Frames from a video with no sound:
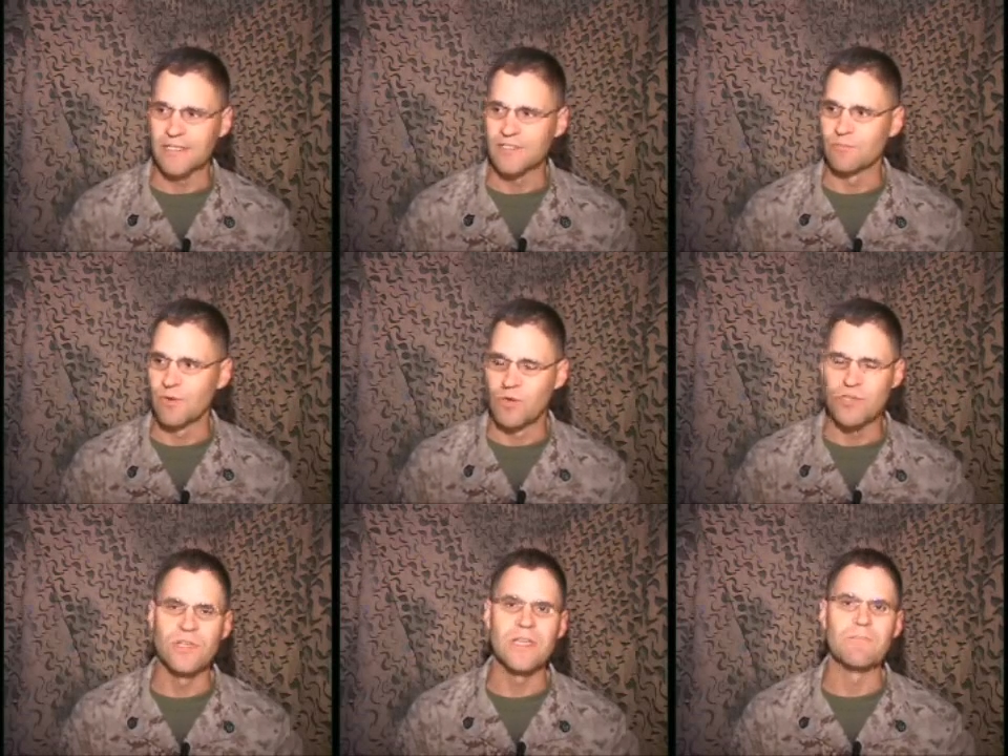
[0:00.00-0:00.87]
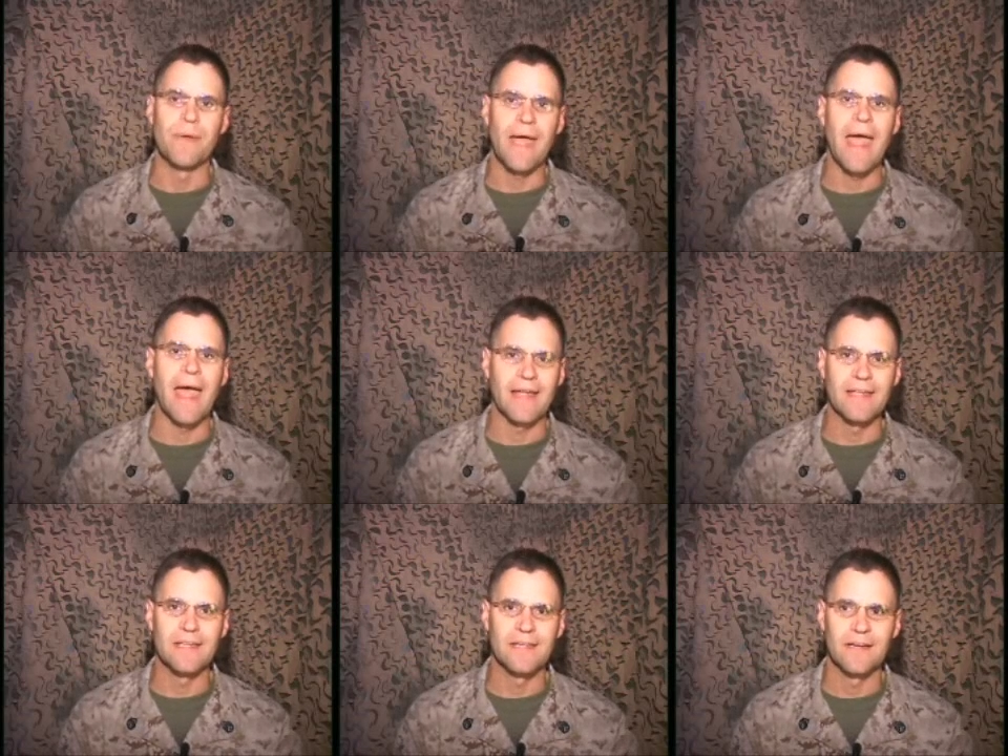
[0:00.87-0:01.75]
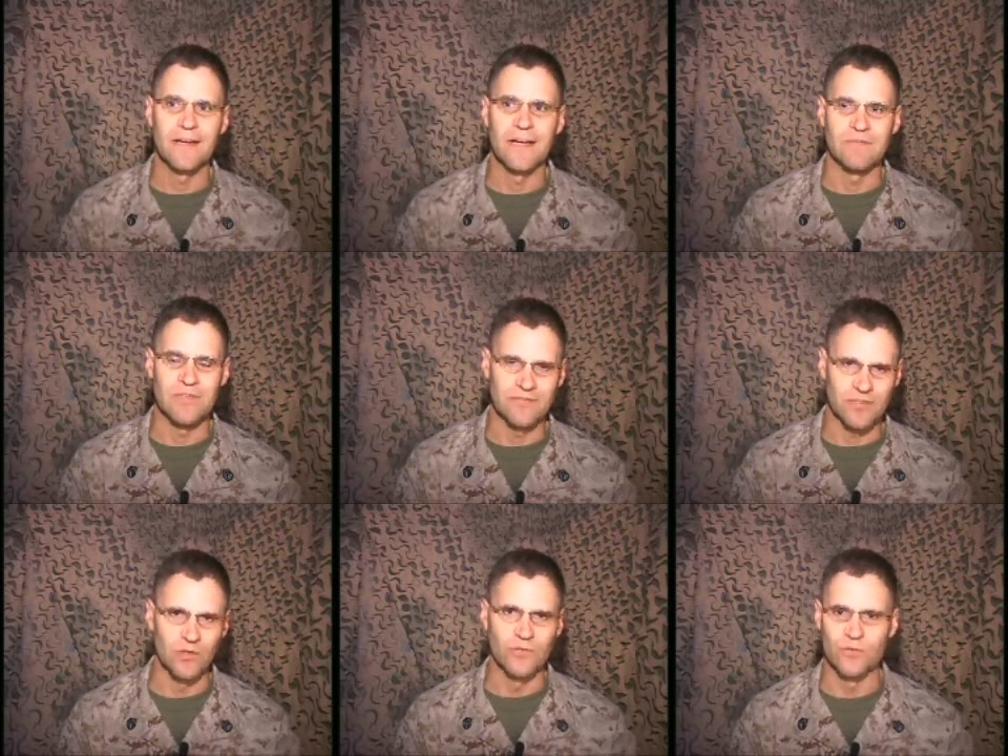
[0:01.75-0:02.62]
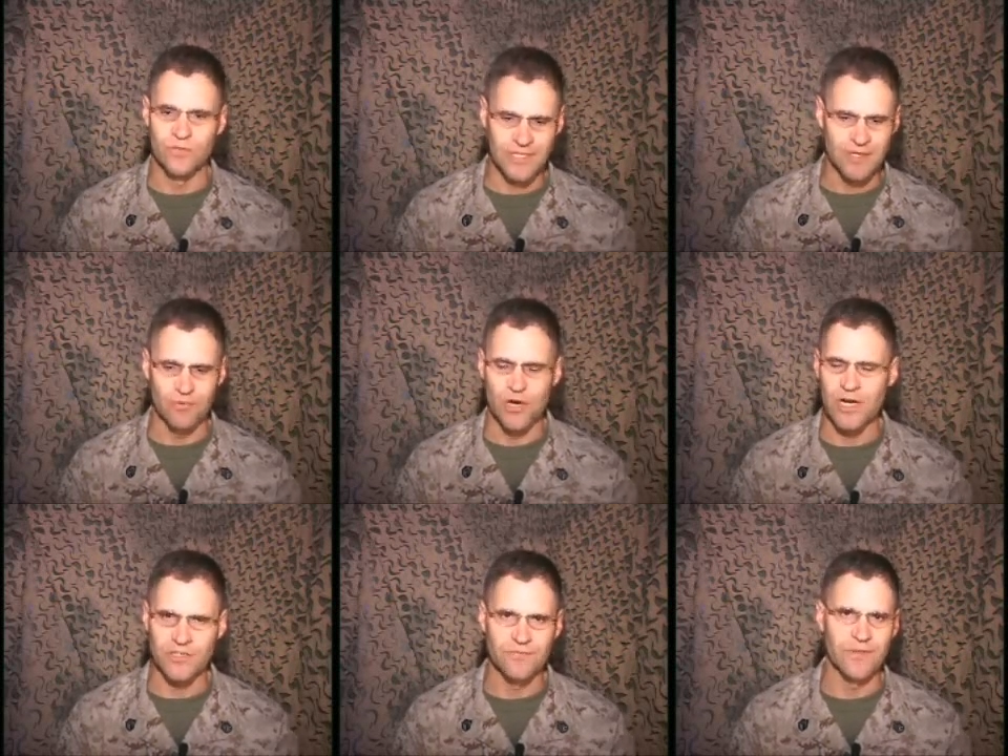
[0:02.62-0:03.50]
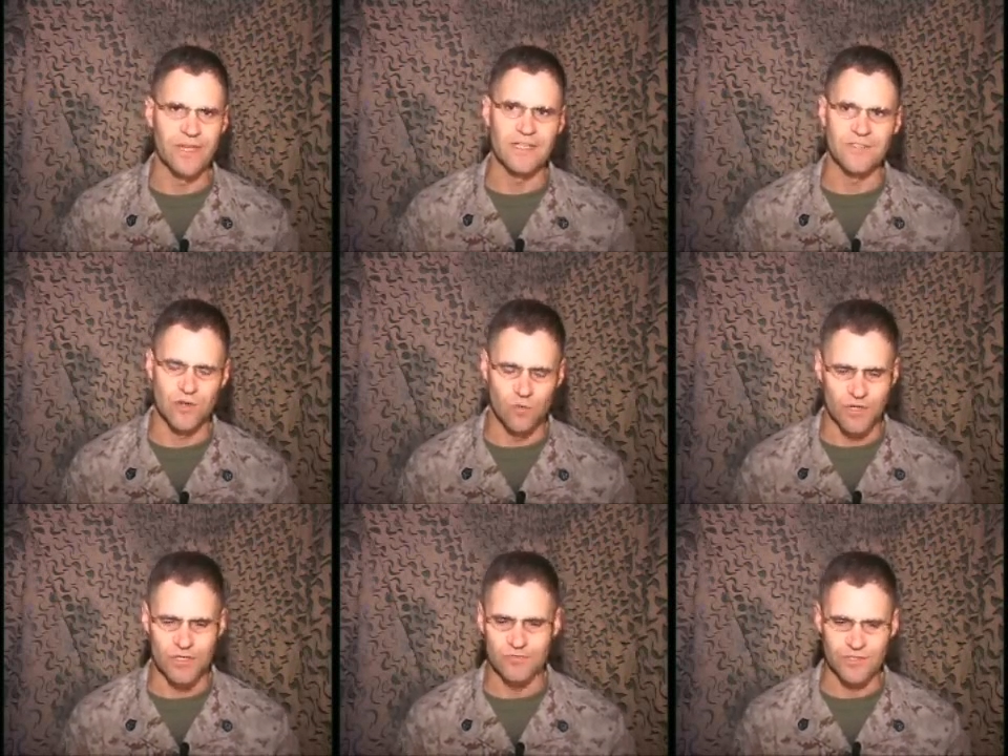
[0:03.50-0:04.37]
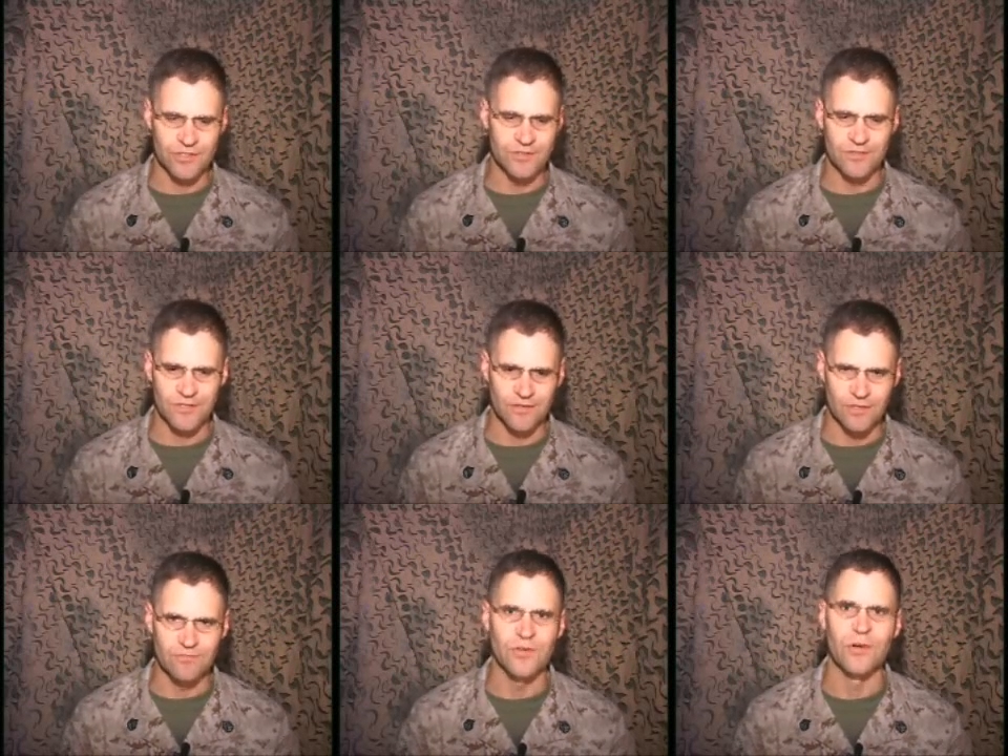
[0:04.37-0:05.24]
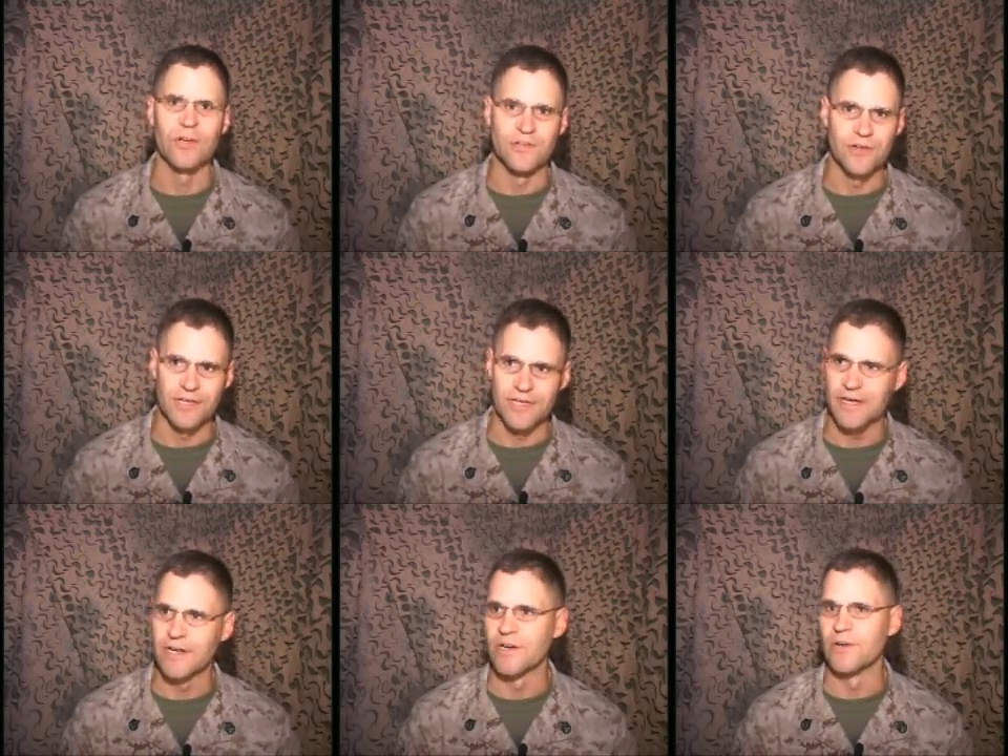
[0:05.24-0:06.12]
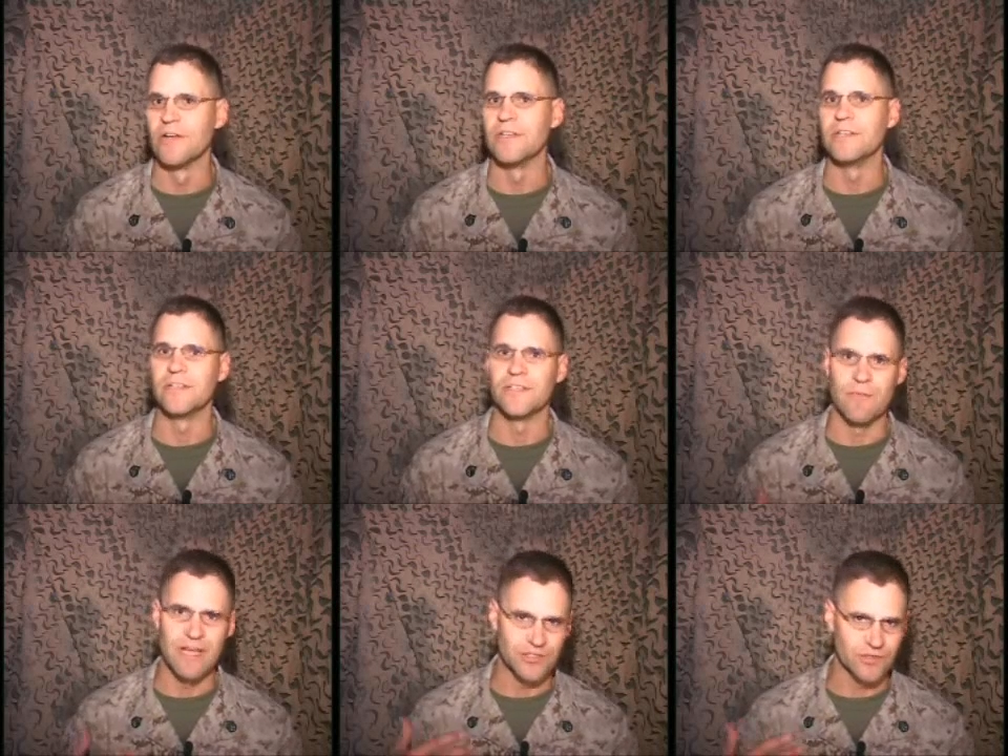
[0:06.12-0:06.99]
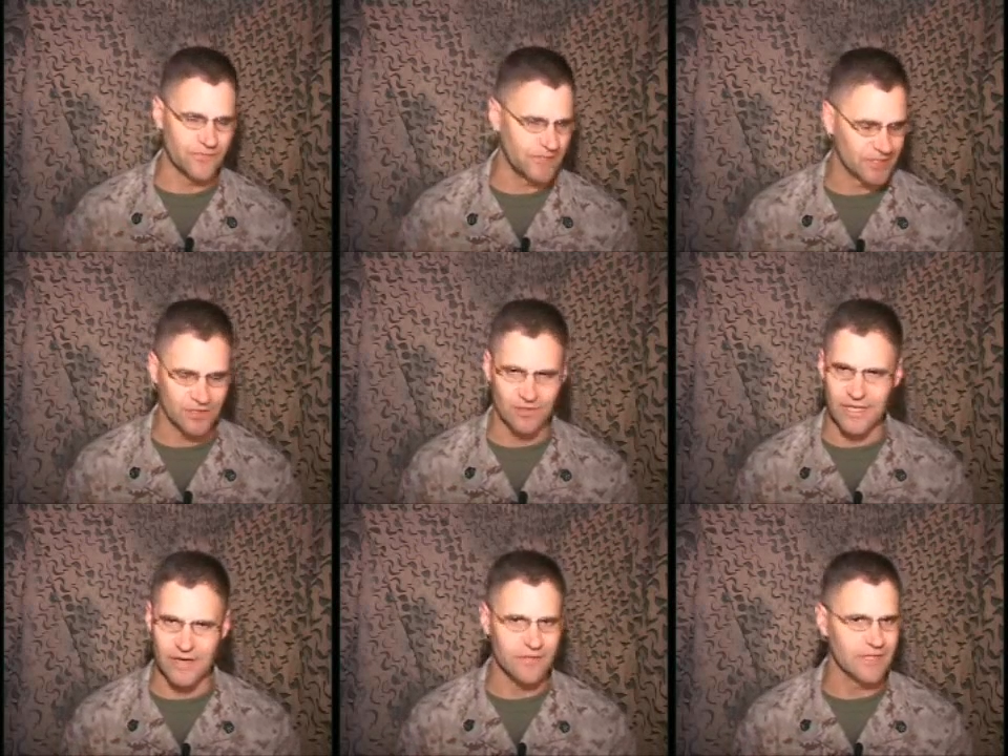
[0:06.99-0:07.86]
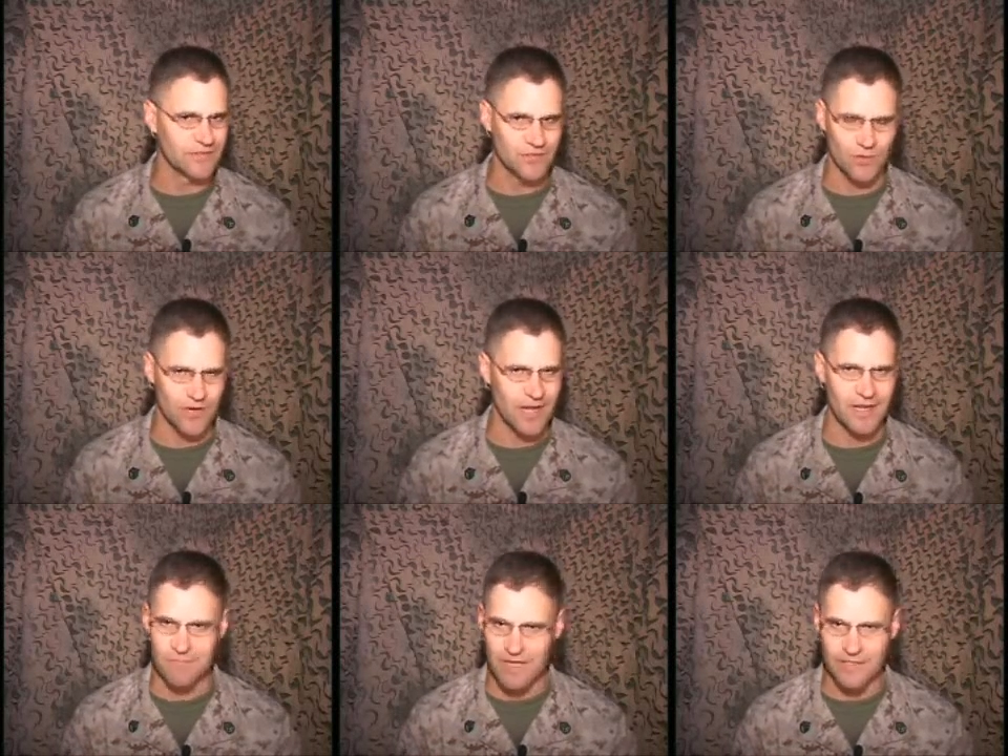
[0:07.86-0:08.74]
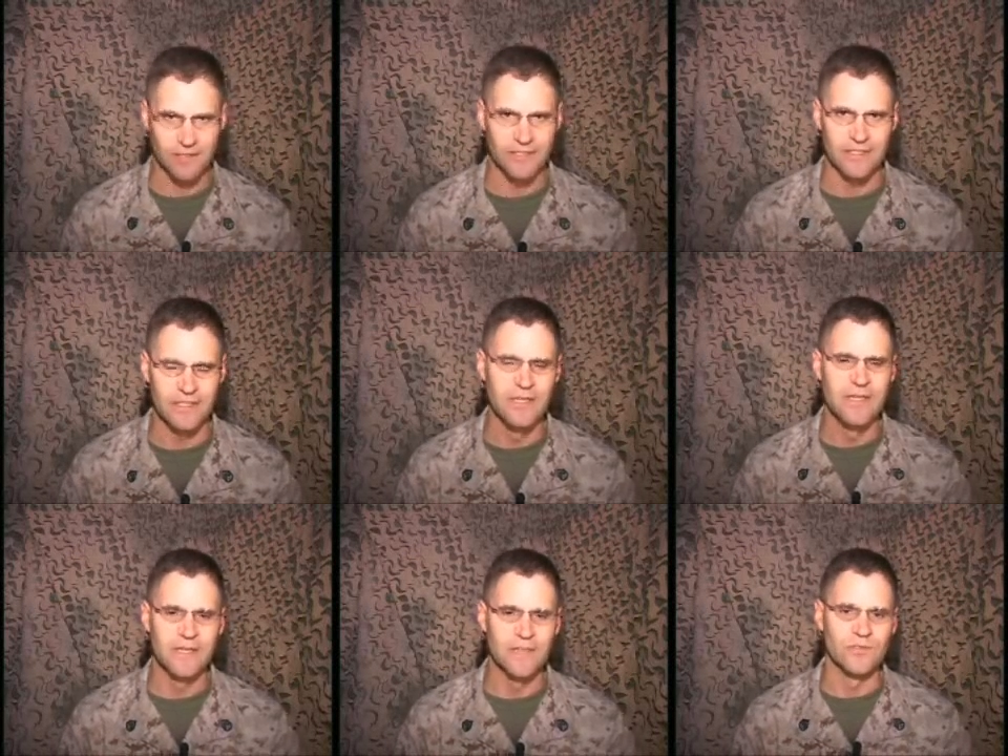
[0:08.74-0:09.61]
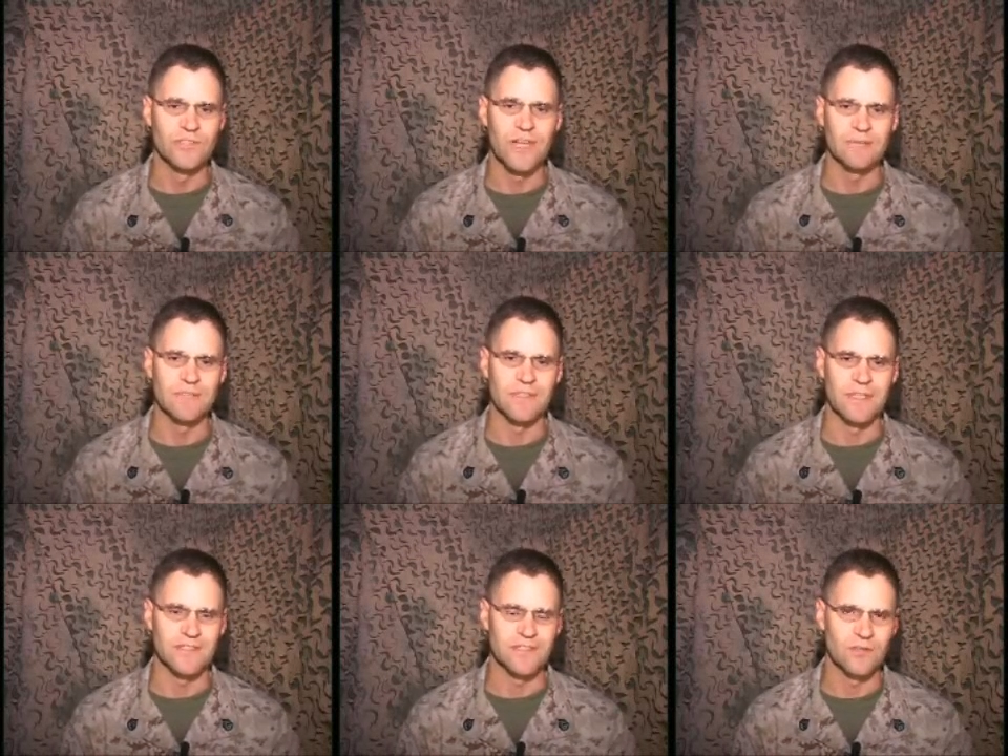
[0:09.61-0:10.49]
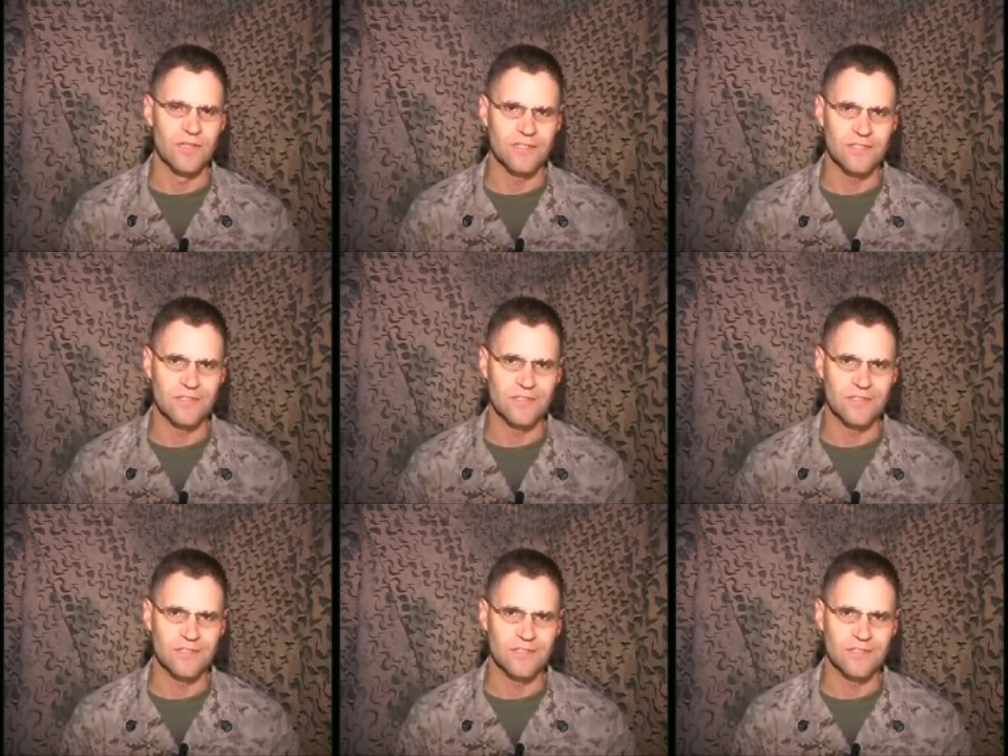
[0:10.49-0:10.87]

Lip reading: So, but when you get back, you have to go through a decompression phase. Where you just you turn in your gear and you make sure physically everything's okay and mentally and those types of things. So that